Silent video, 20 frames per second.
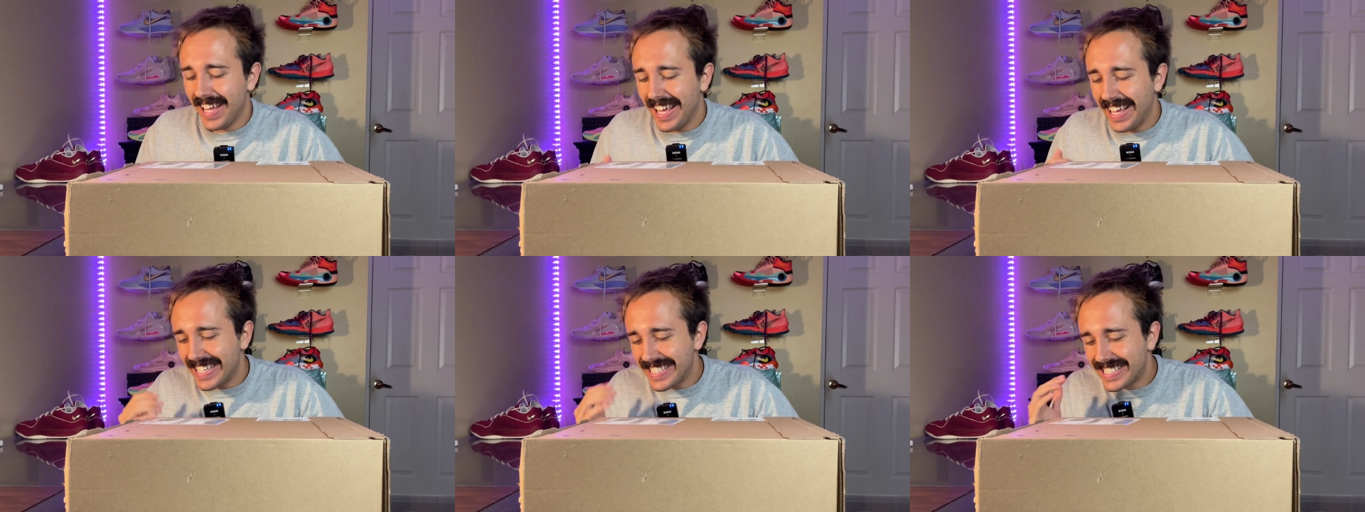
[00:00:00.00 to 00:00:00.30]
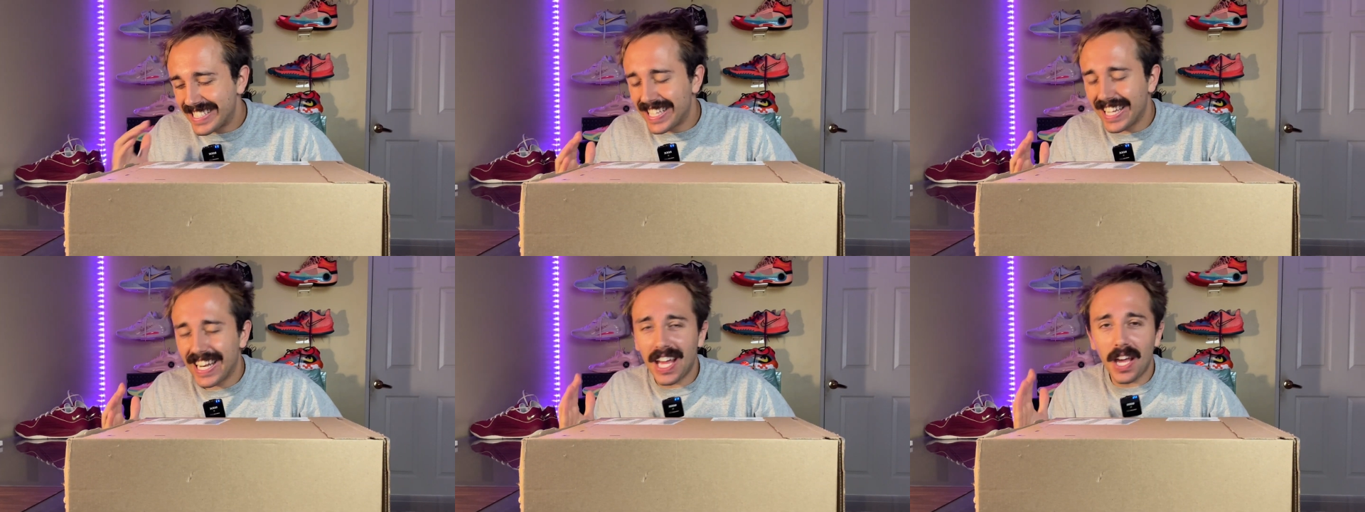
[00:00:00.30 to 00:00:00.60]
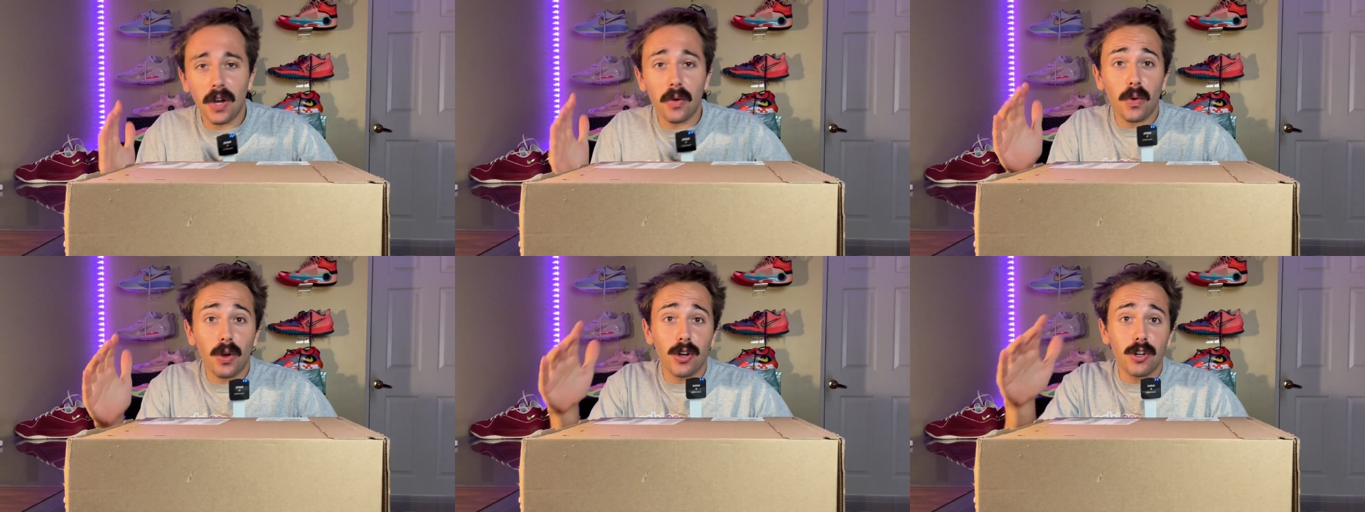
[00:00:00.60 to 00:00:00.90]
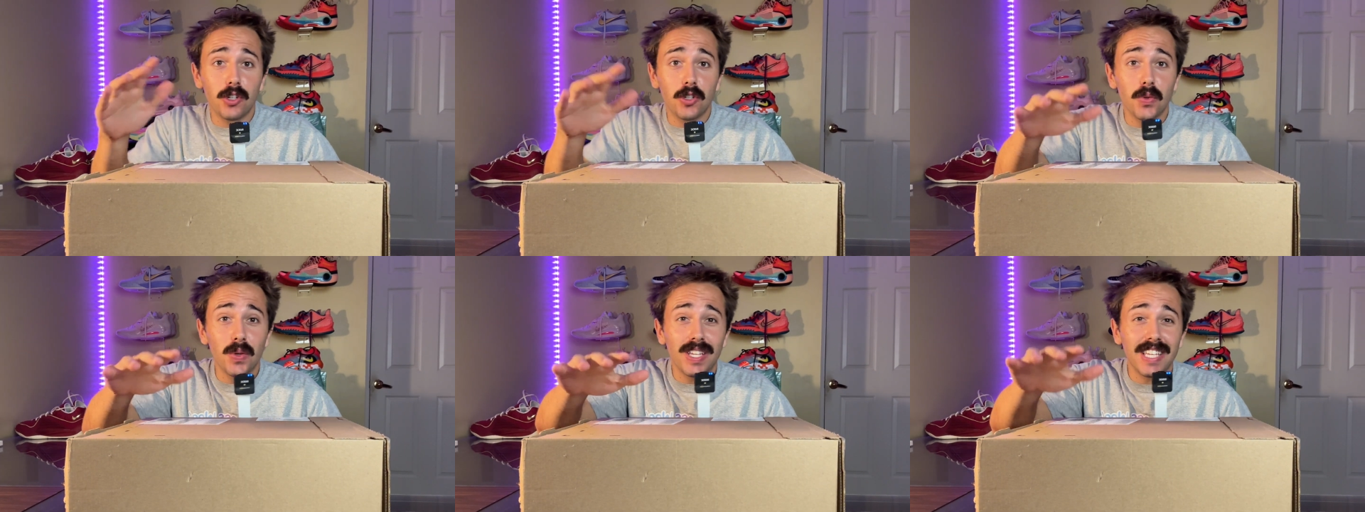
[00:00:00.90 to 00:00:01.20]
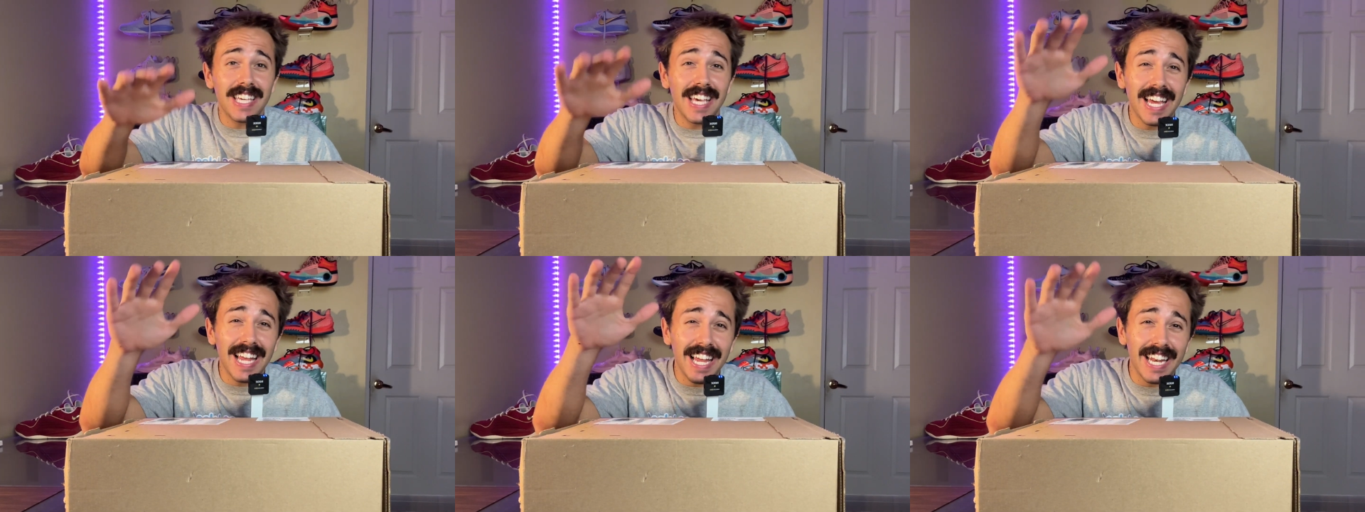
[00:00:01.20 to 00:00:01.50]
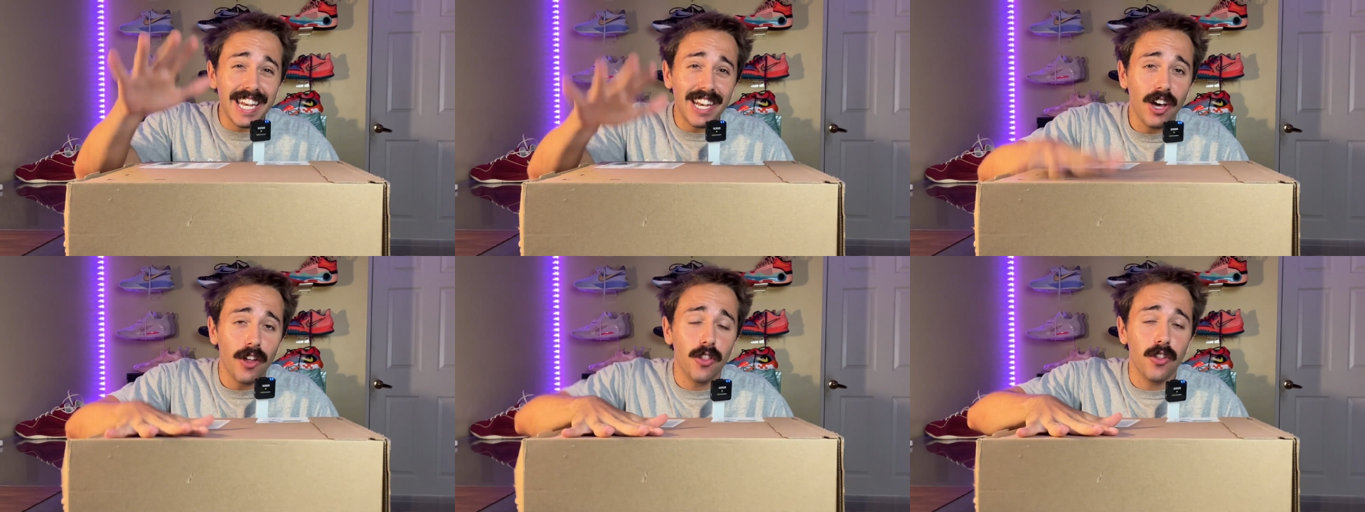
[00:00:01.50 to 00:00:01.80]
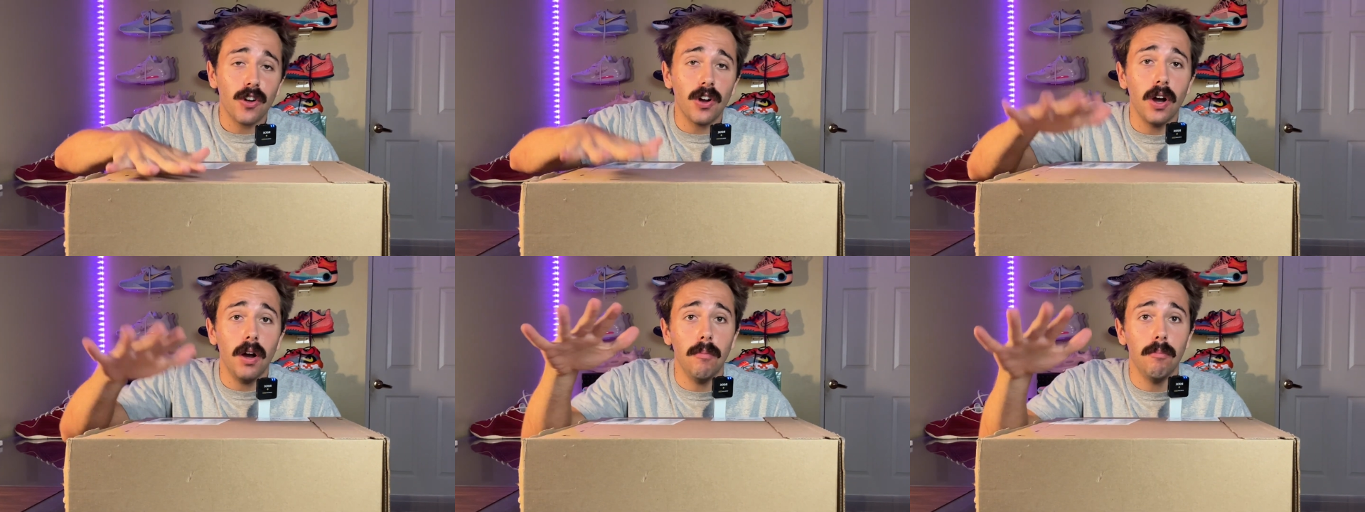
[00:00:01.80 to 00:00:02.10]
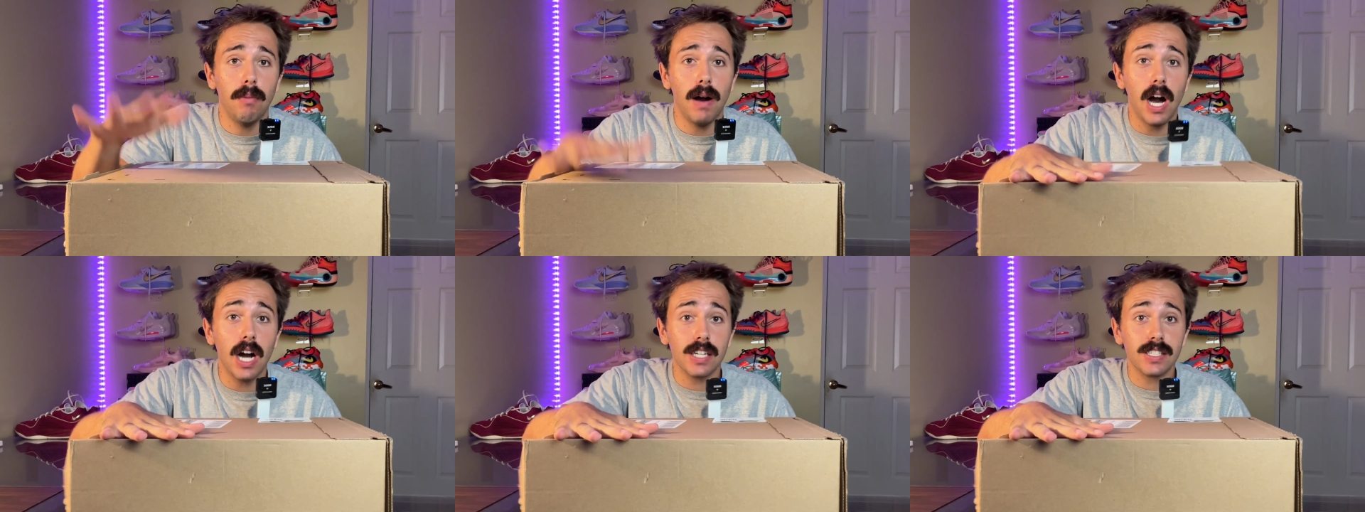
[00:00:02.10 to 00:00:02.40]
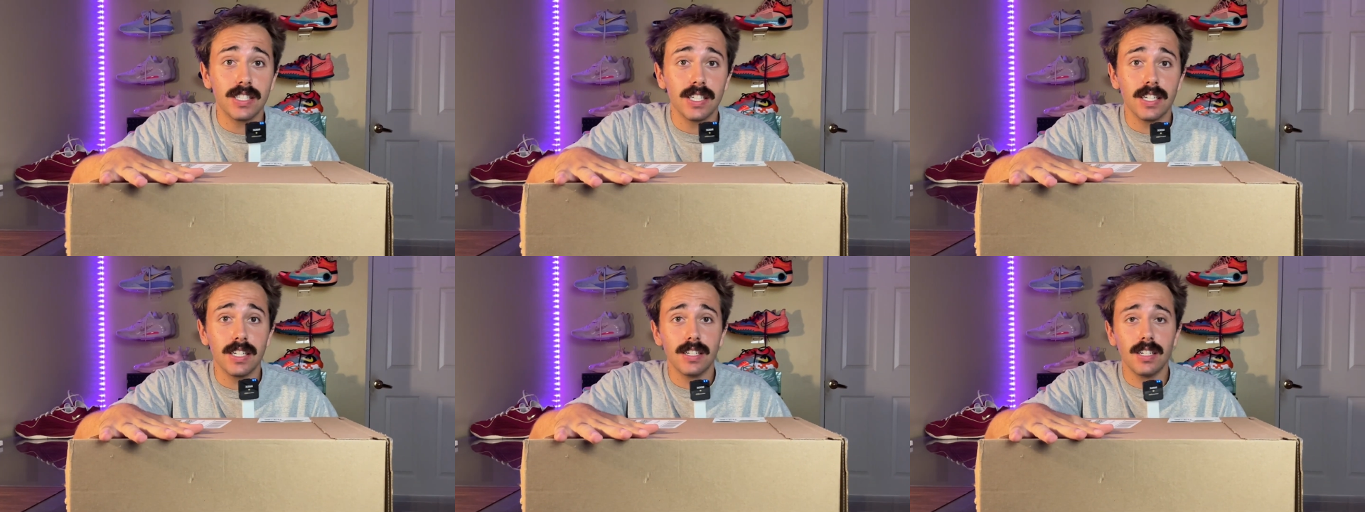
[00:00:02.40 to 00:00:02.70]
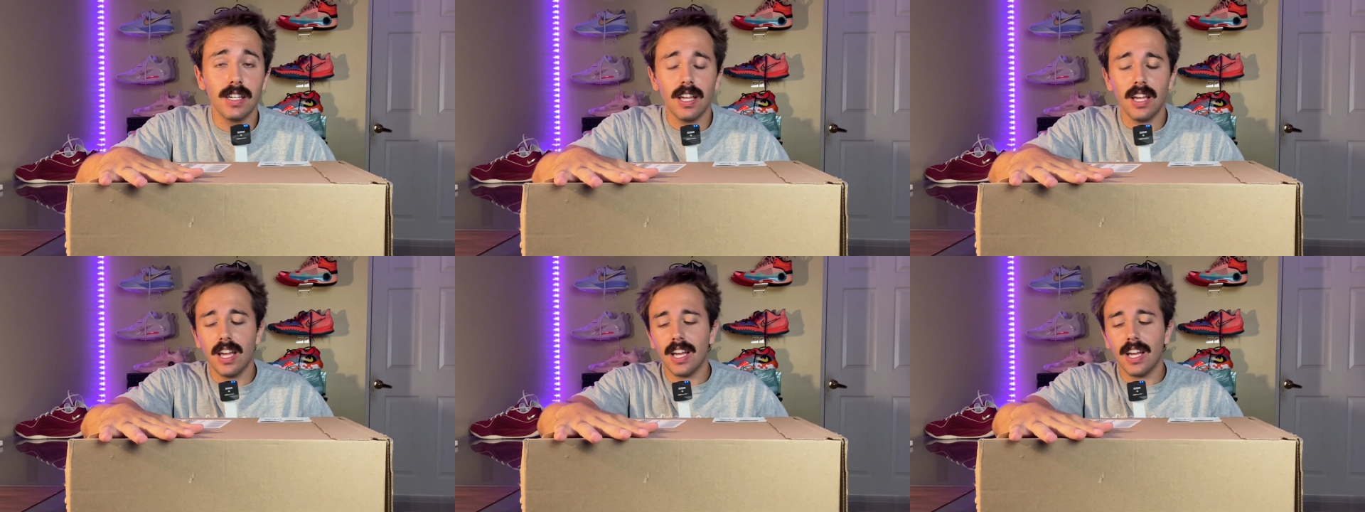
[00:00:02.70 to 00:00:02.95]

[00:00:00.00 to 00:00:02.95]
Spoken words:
And today we are doing yet another unboxing,